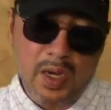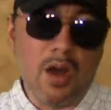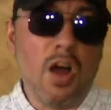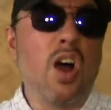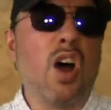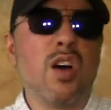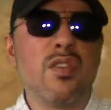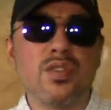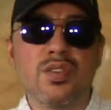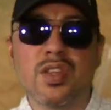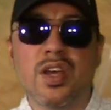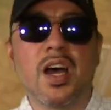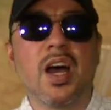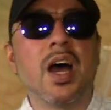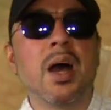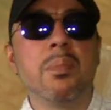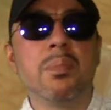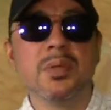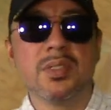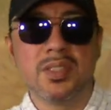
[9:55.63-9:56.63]
offer the
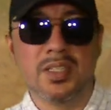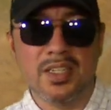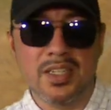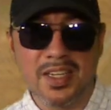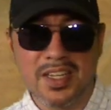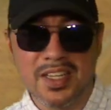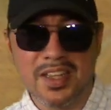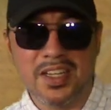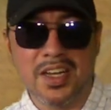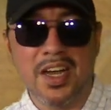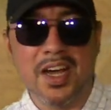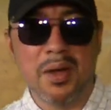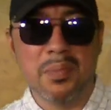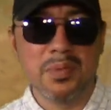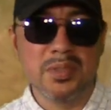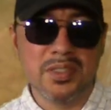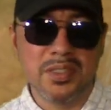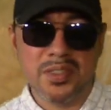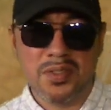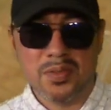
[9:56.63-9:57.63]
opposite, in the
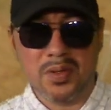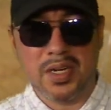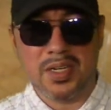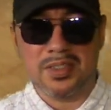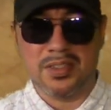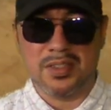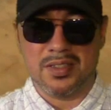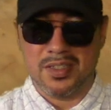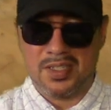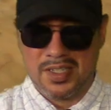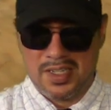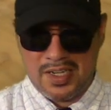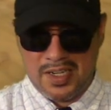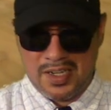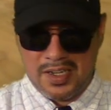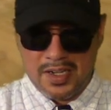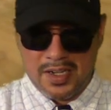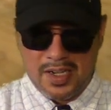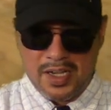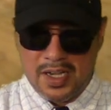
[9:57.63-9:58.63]
opposite direction.
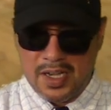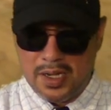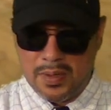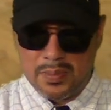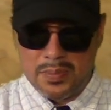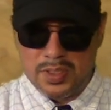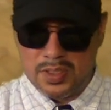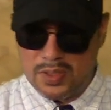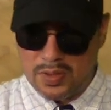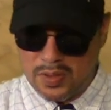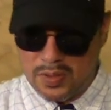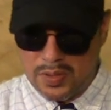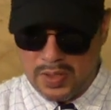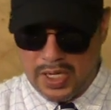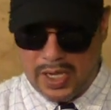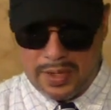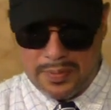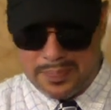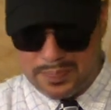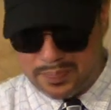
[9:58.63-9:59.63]
So
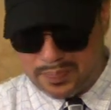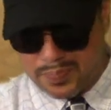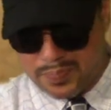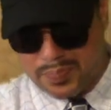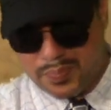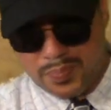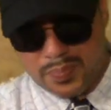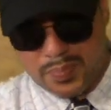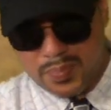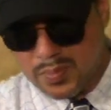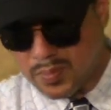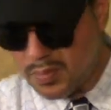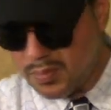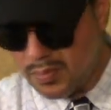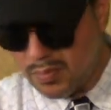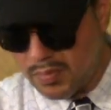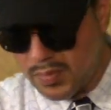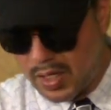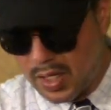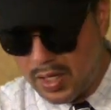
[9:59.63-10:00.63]
yeah,
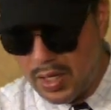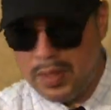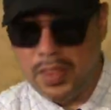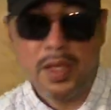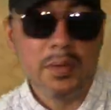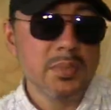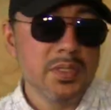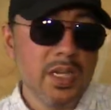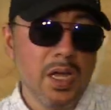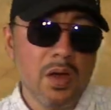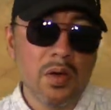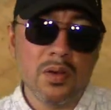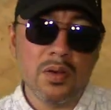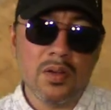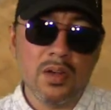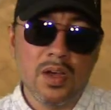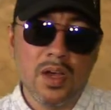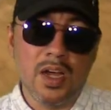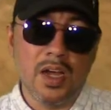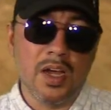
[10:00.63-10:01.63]
thumbs
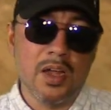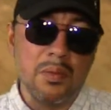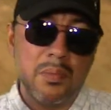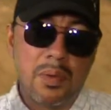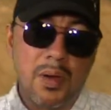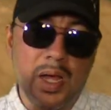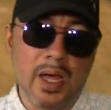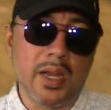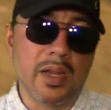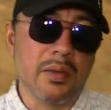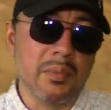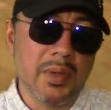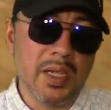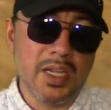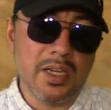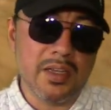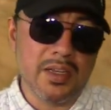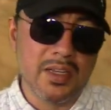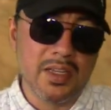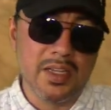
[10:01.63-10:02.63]
down on potted
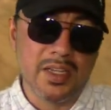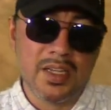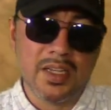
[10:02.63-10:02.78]
meat.